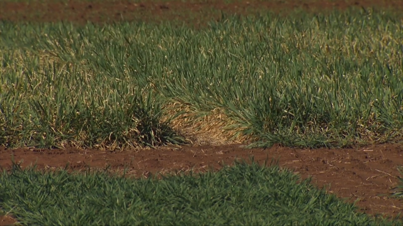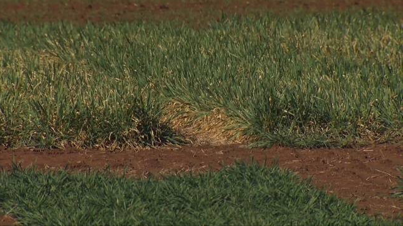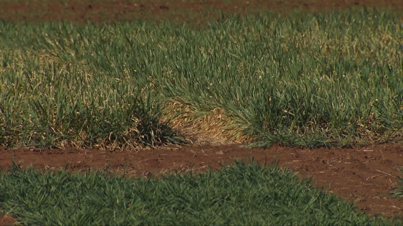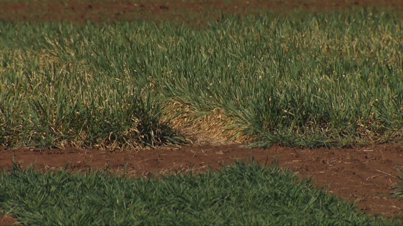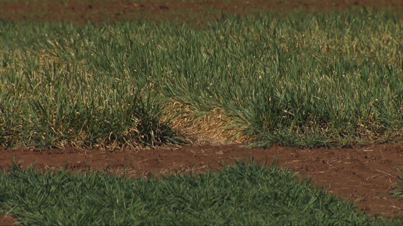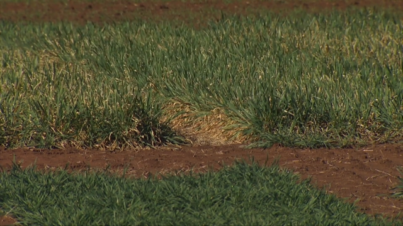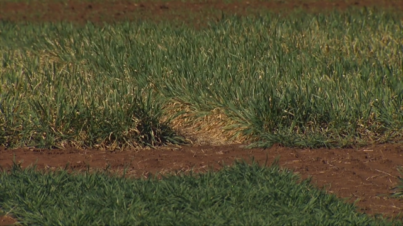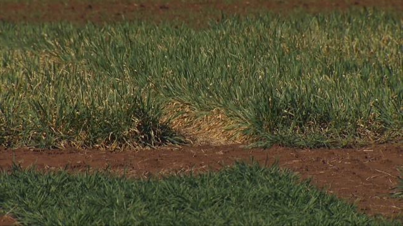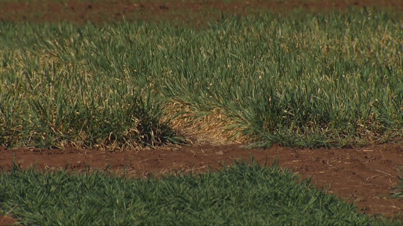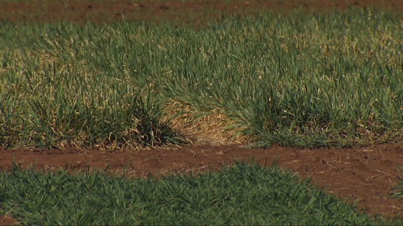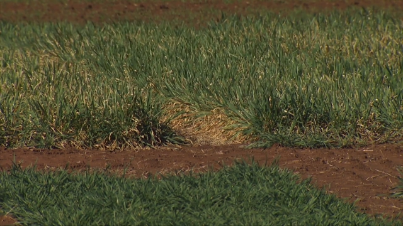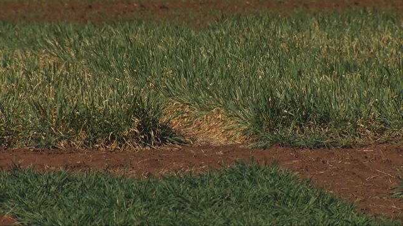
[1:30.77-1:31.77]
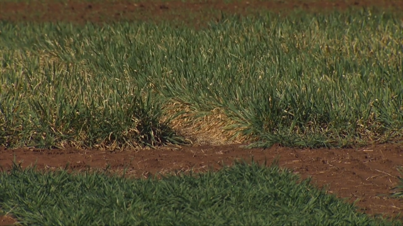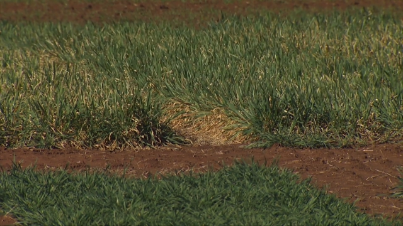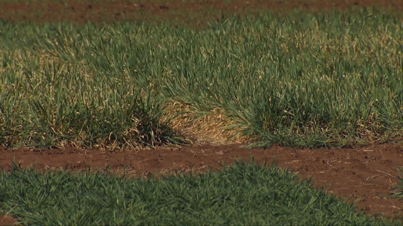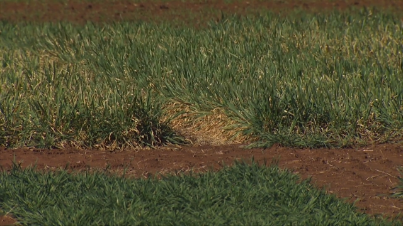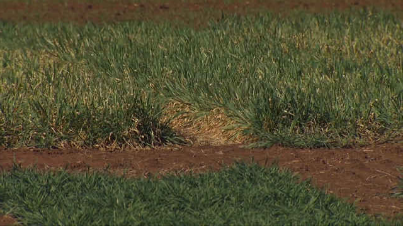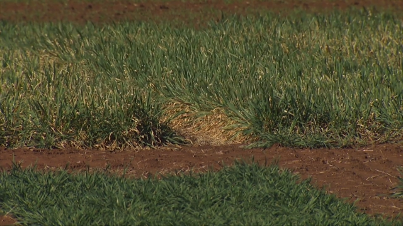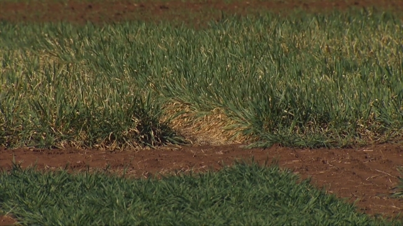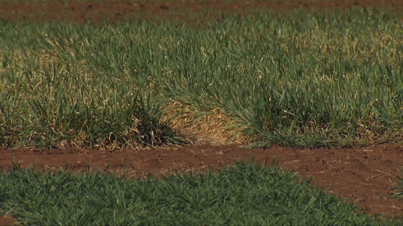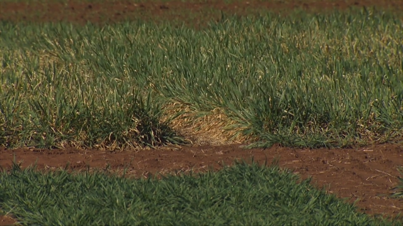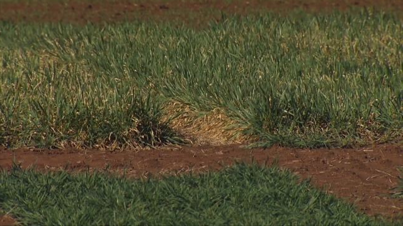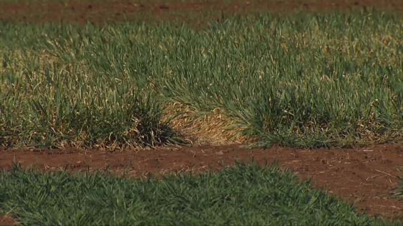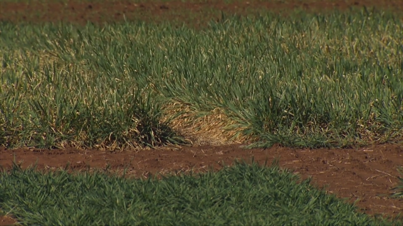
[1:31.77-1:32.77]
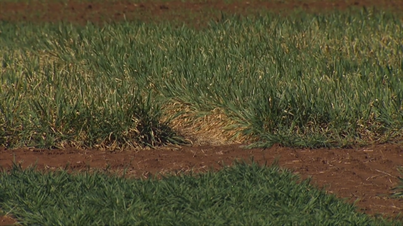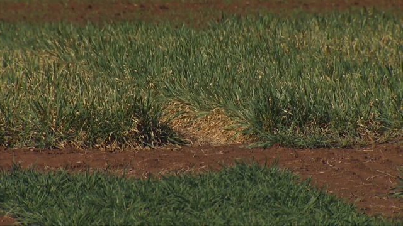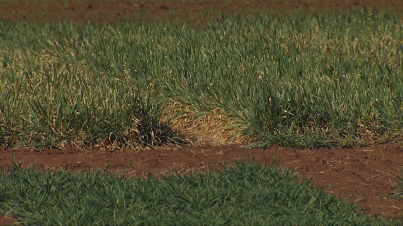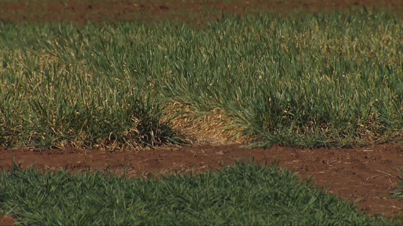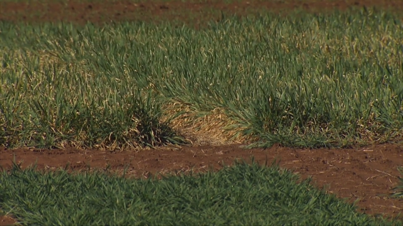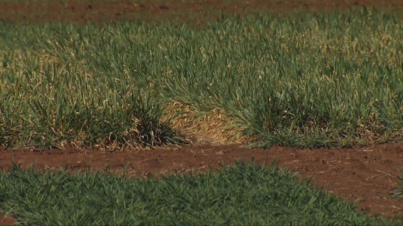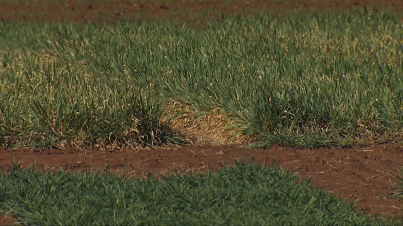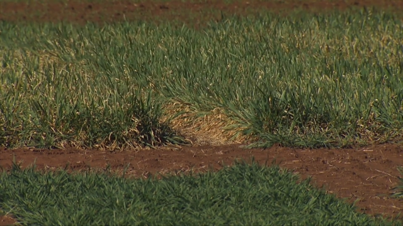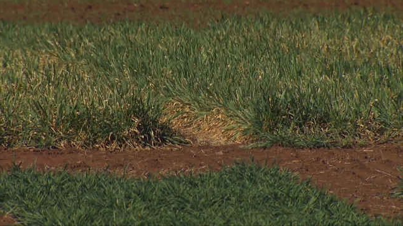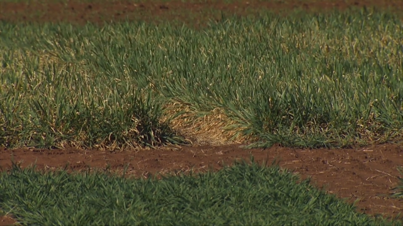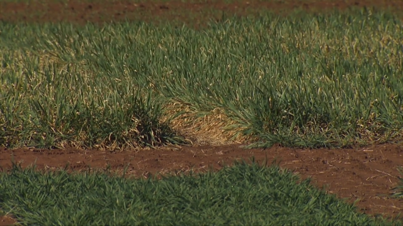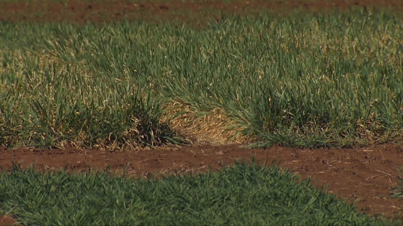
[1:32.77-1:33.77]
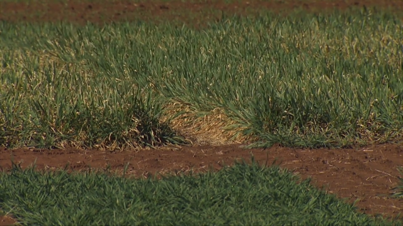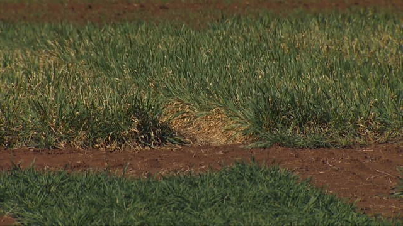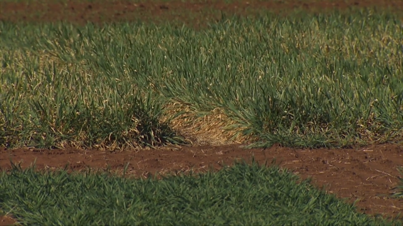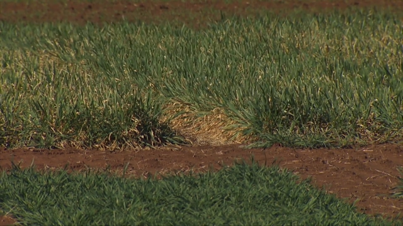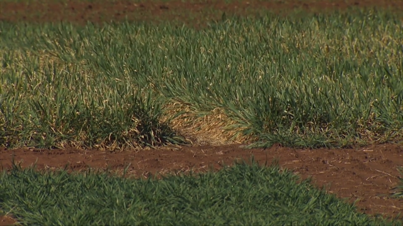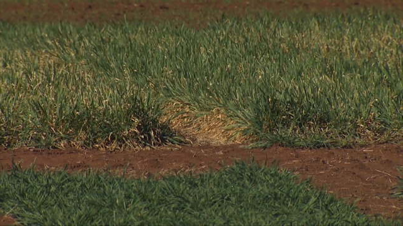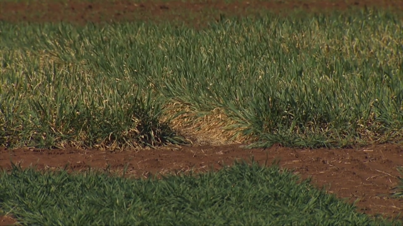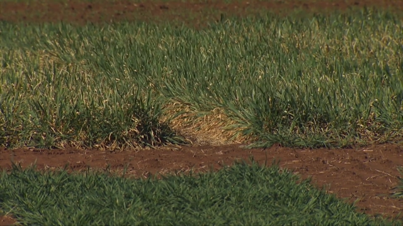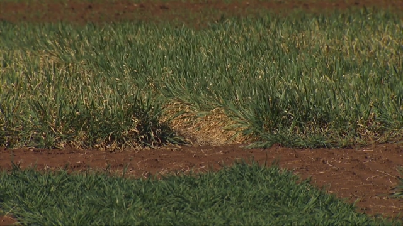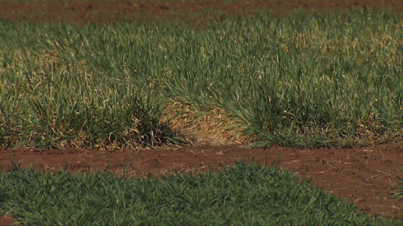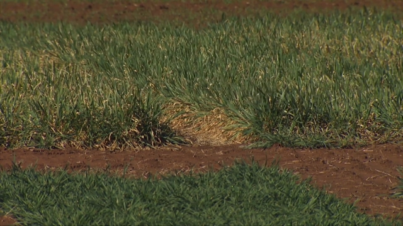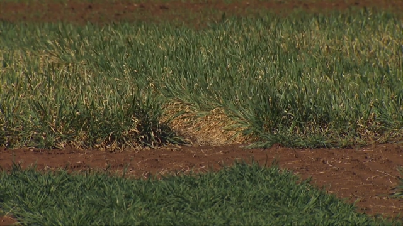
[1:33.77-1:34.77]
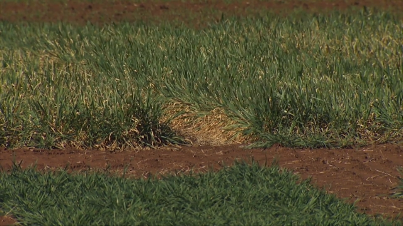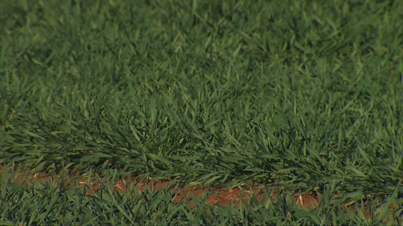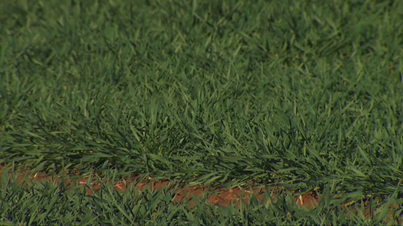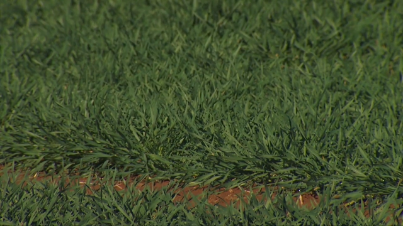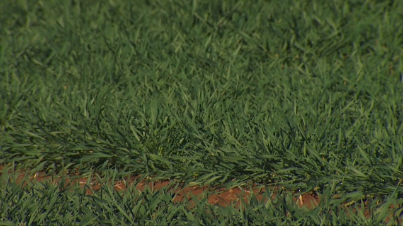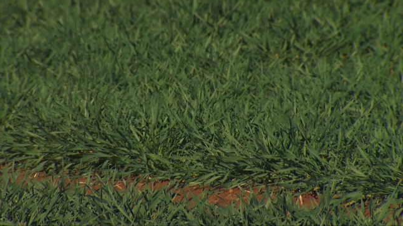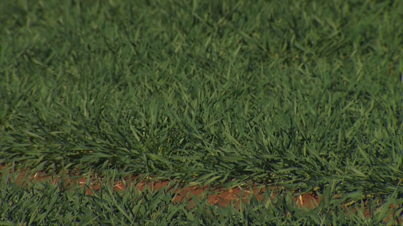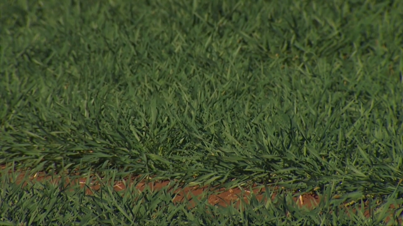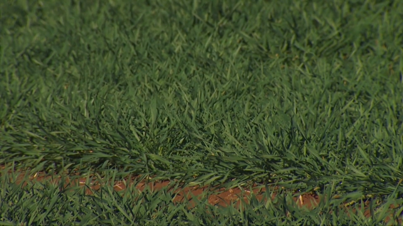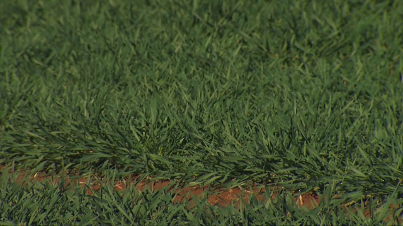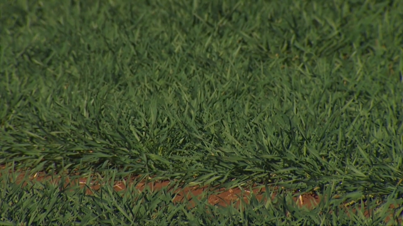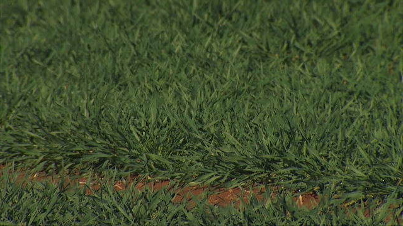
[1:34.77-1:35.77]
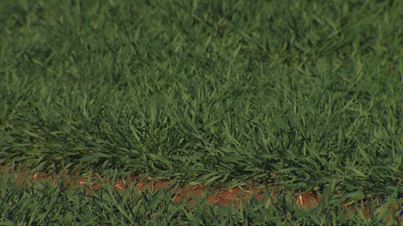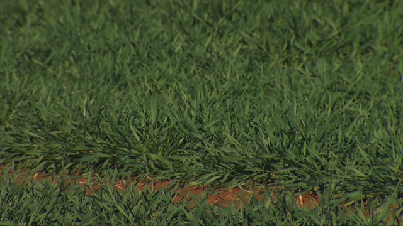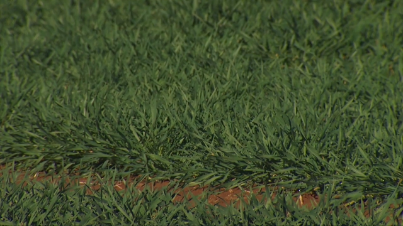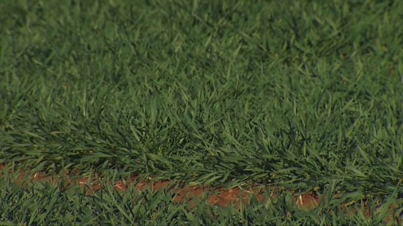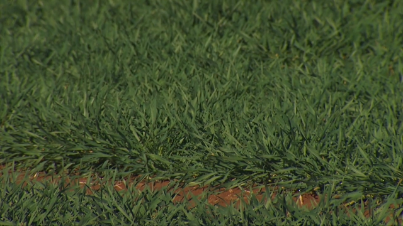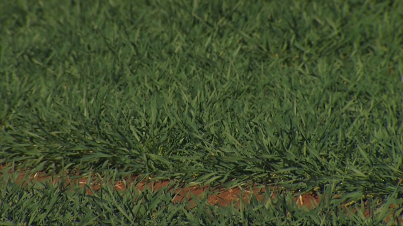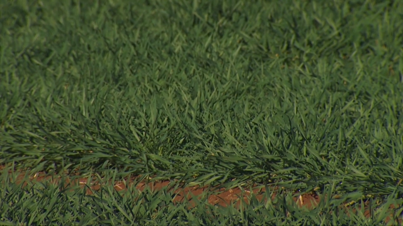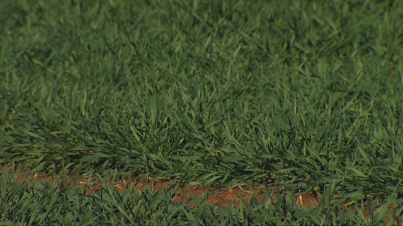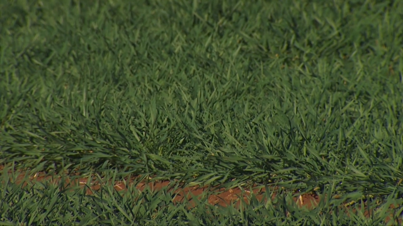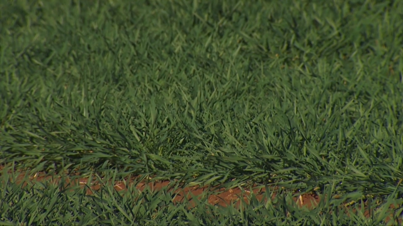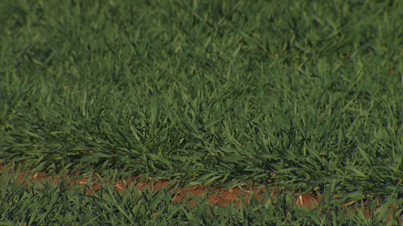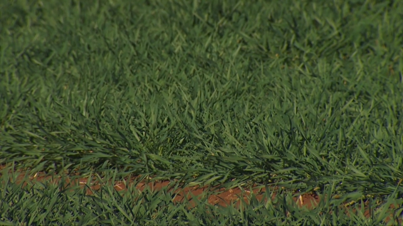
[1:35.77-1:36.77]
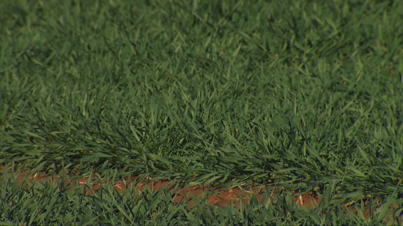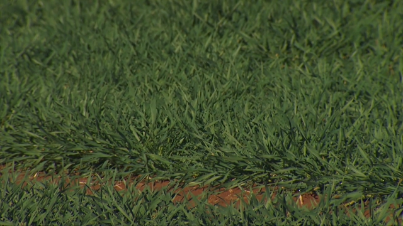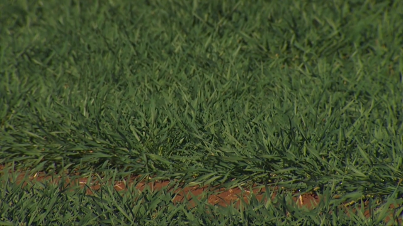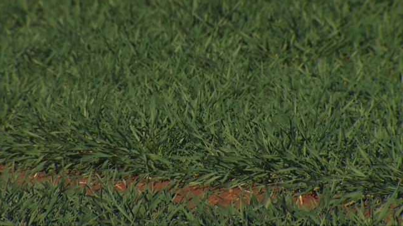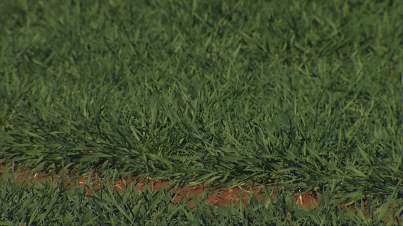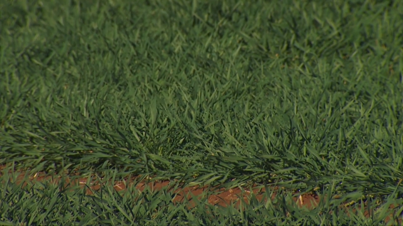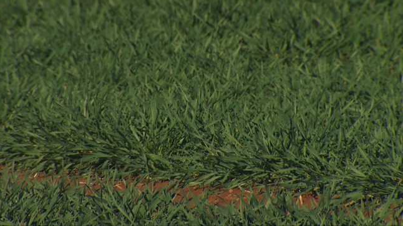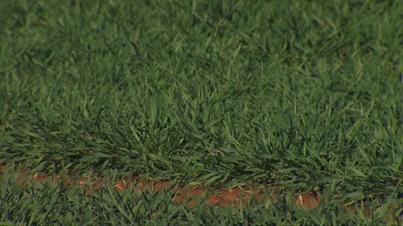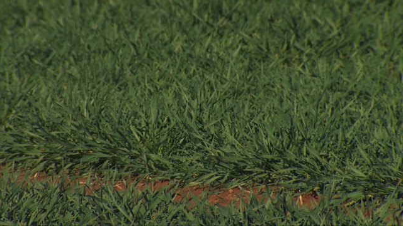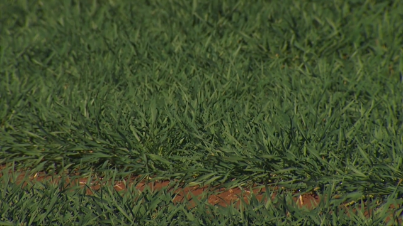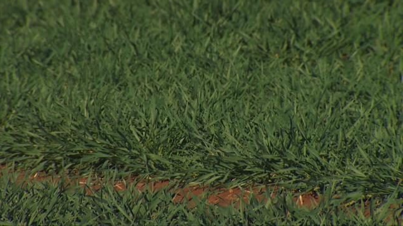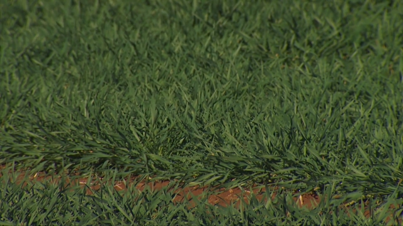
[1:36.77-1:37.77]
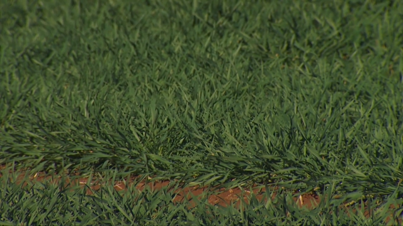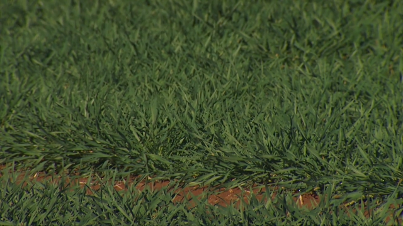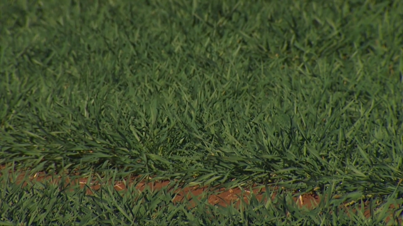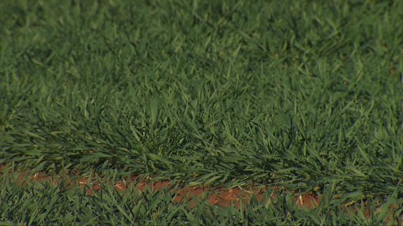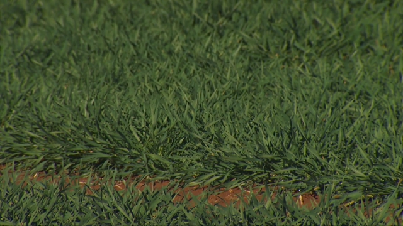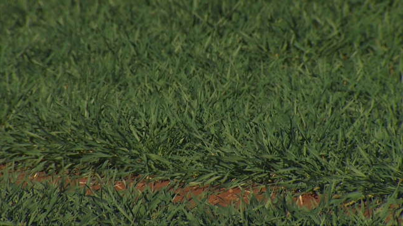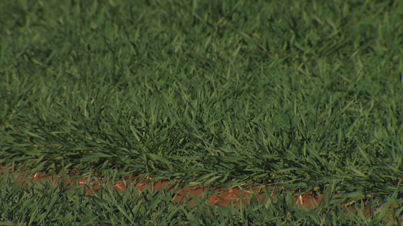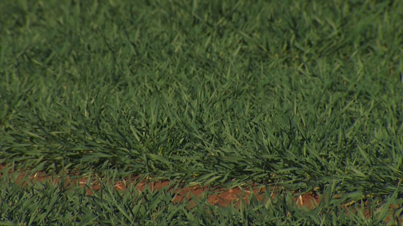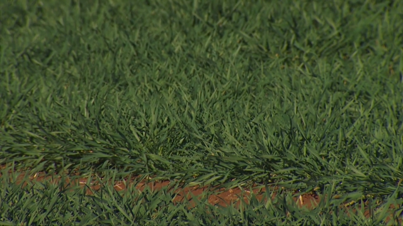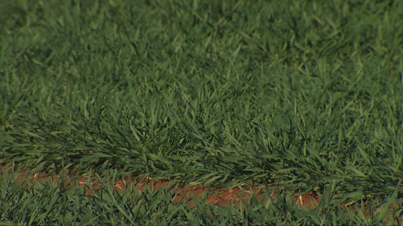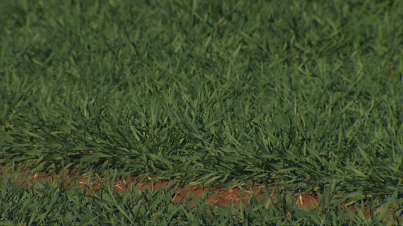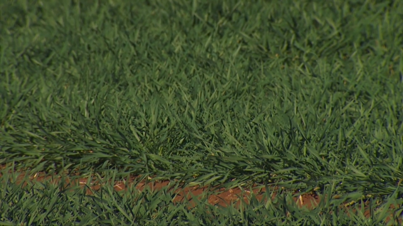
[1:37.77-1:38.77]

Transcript: Nobody's mouth can be seen.